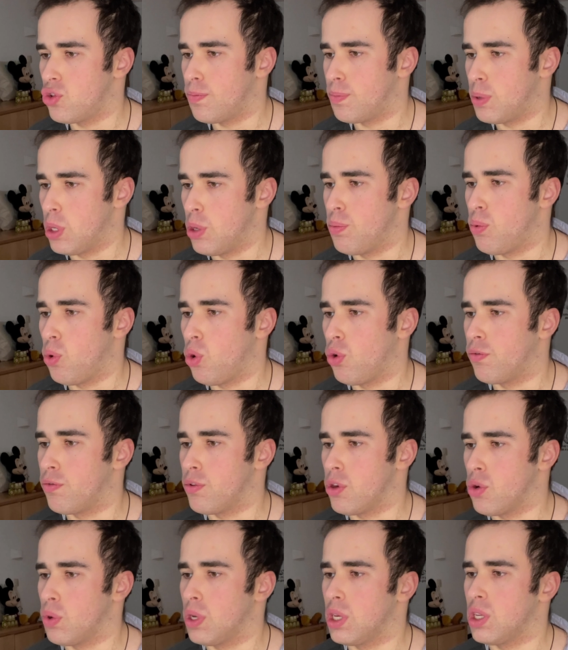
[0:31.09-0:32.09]
of people
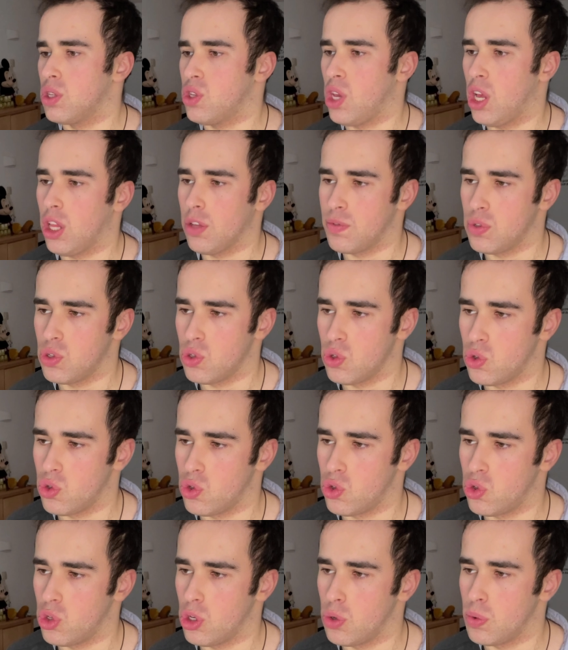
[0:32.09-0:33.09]
viewing television
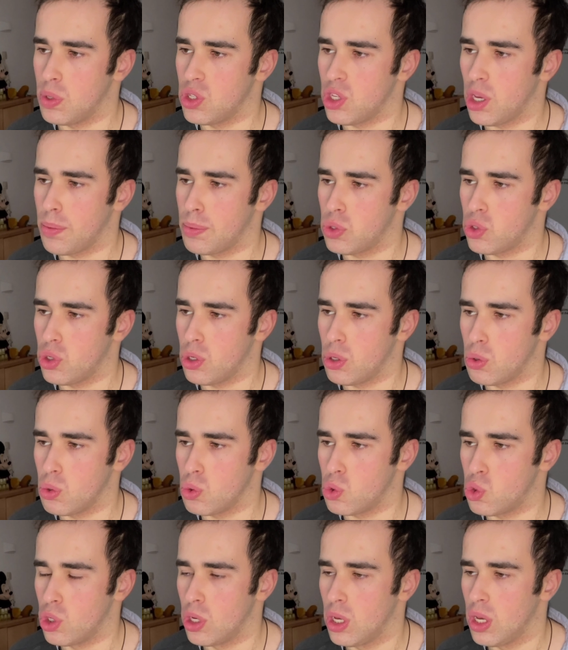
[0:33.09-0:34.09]
series
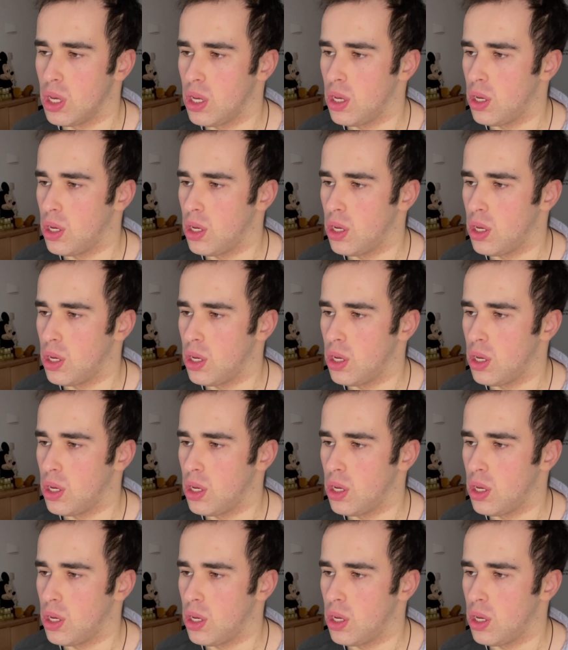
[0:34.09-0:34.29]
episodes